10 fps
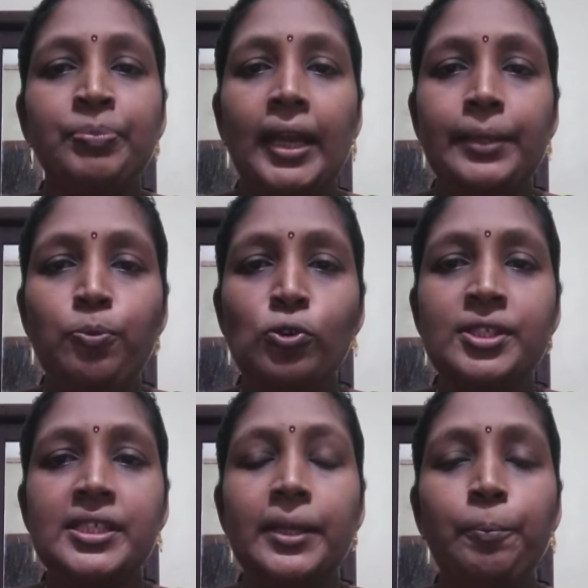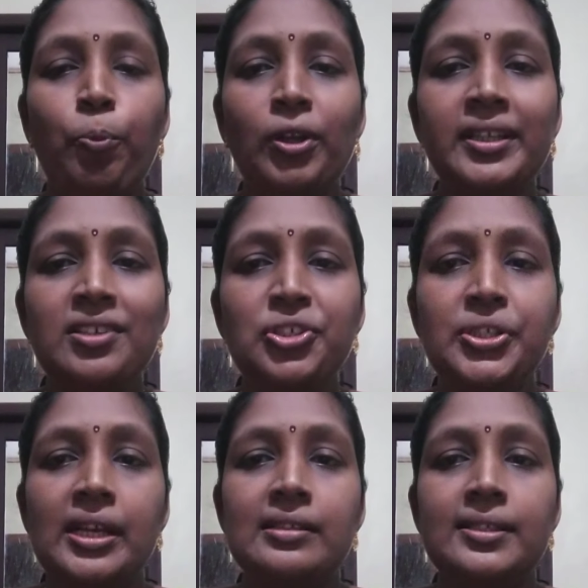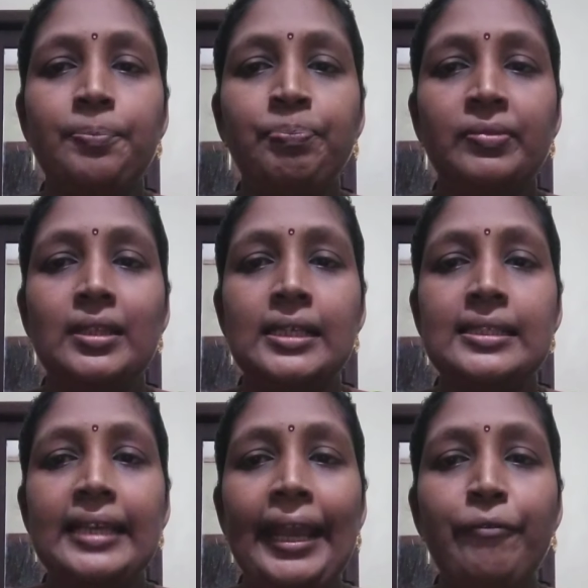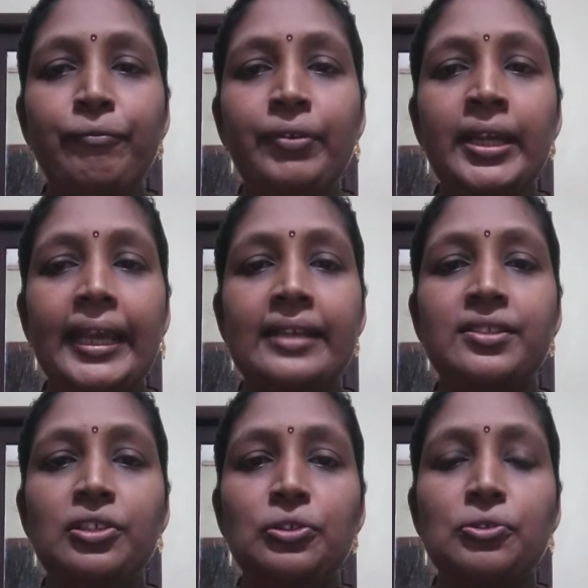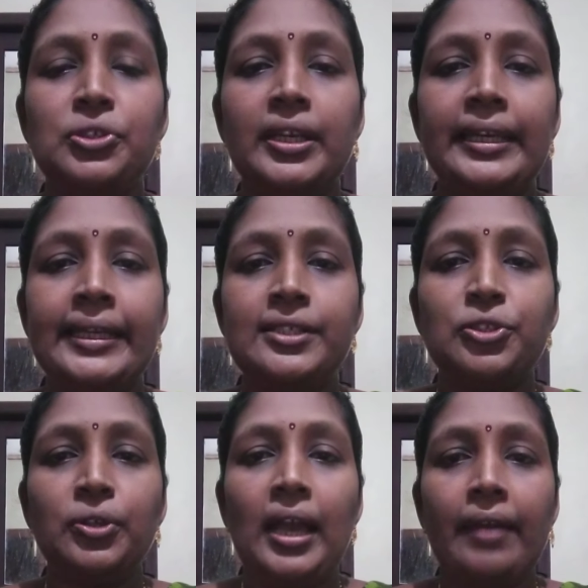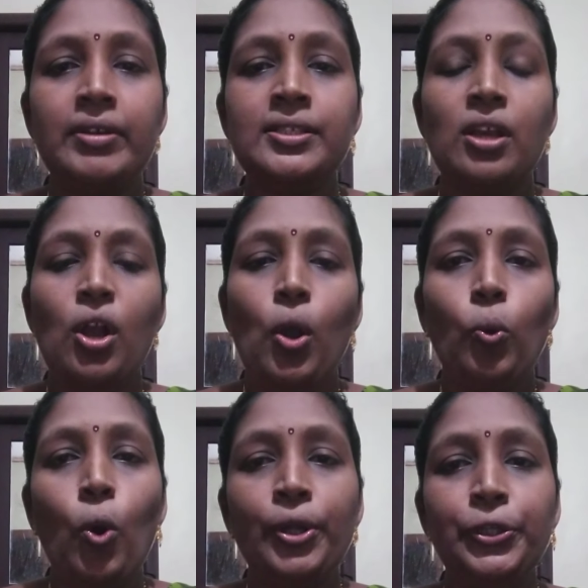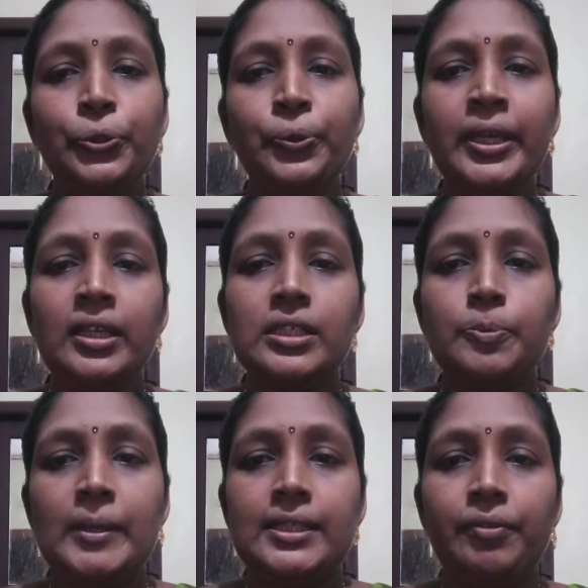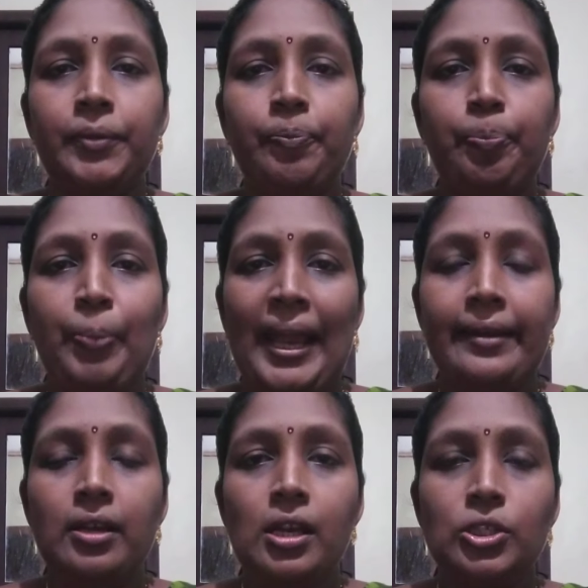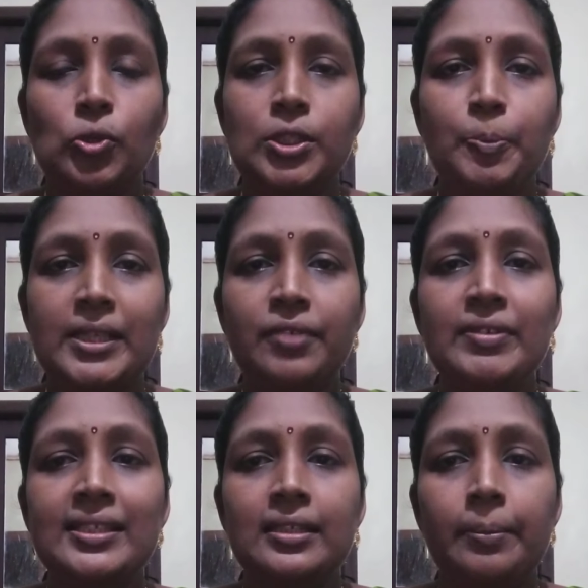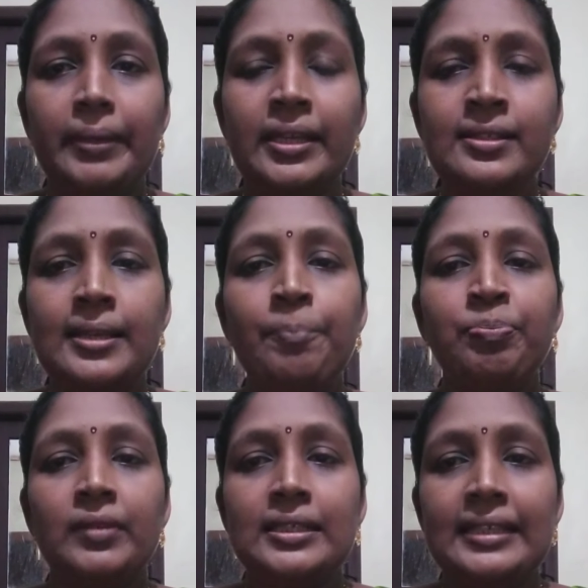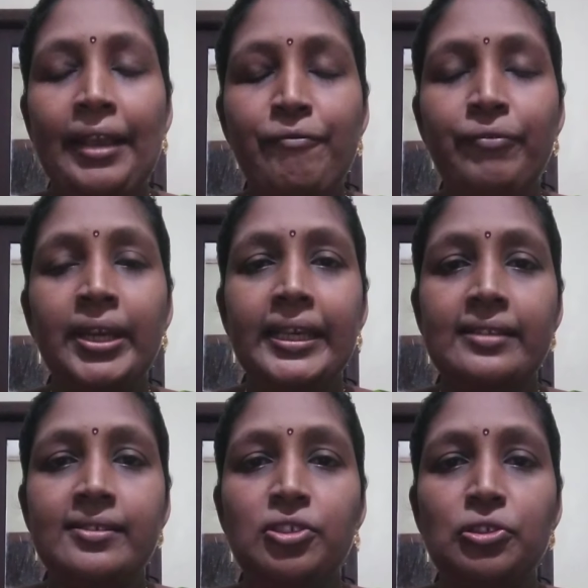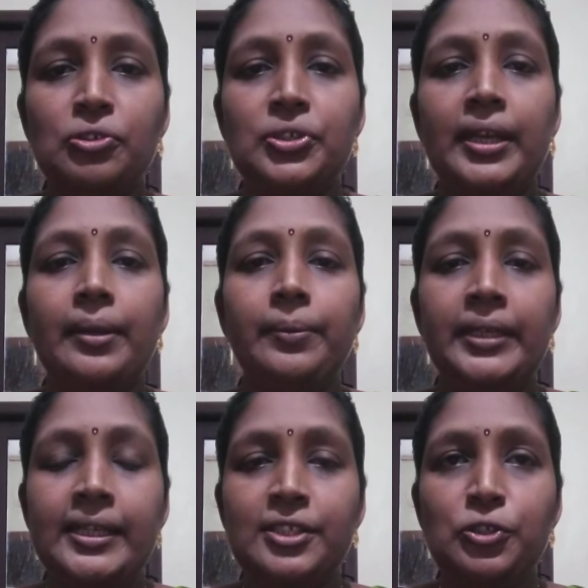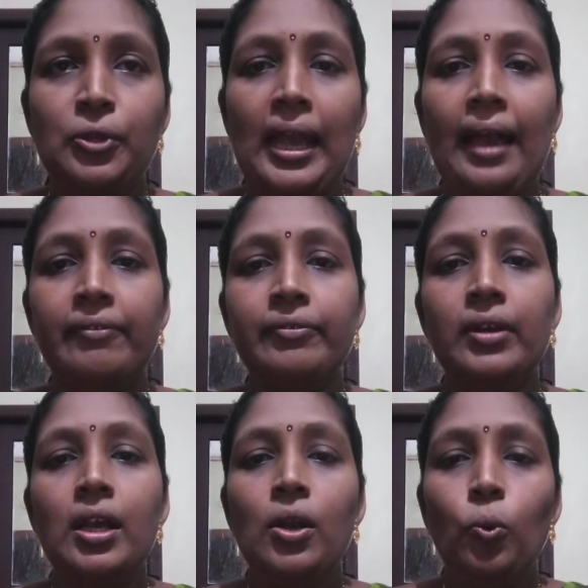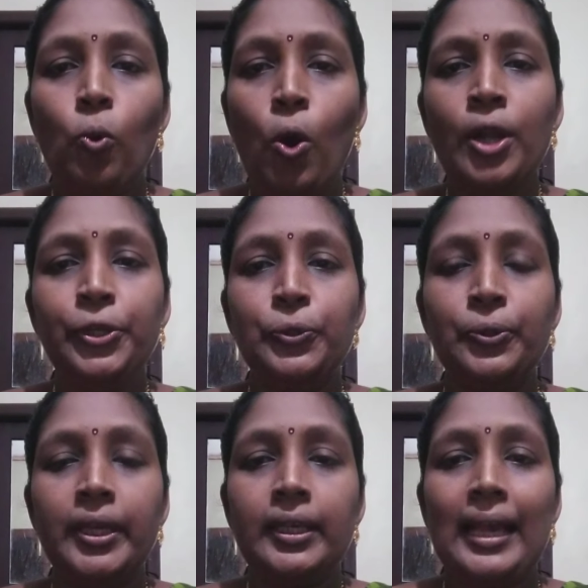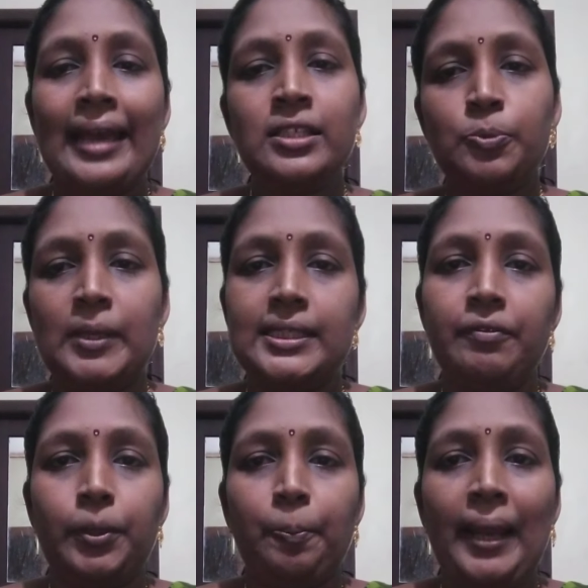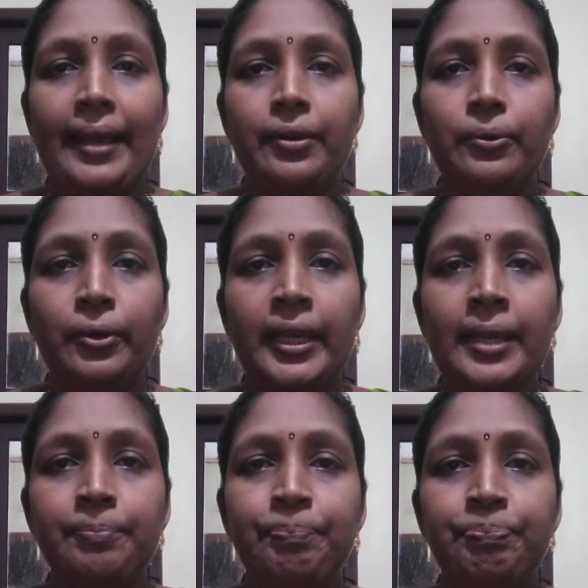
and boosting potentials. Thus, every institution needs to have its own unique specific plan. So, specificity means thus every institution needs to have own unique and specific plan. Okay.